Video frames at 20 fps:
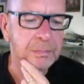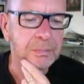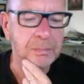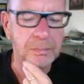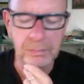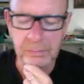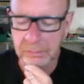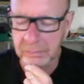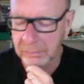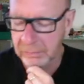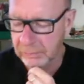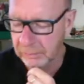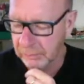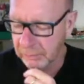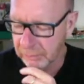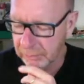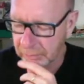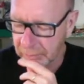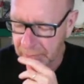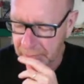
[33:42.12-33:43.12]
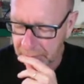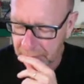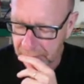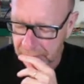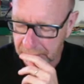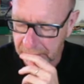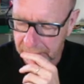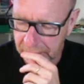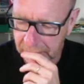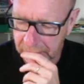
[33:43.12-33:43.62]

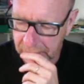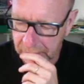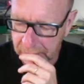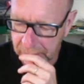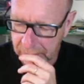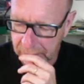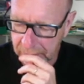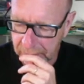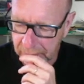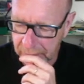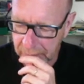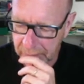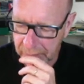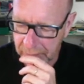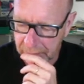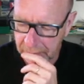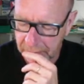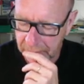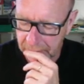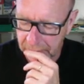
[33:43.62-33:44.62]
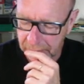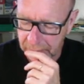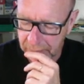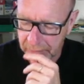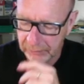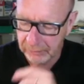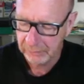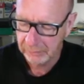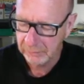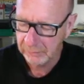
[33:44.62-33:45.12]

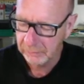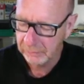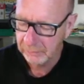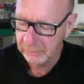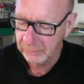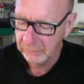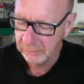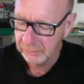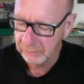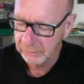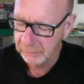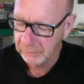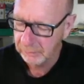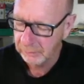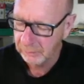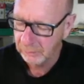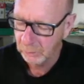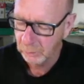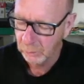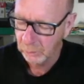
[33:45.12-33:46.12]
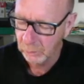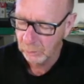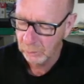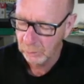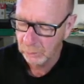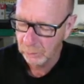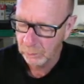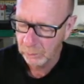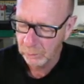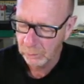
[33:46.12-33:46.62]

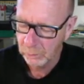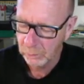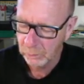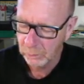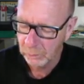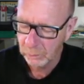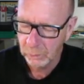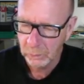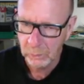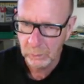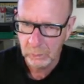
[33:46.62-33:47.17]
No words are spoken by the person on screen.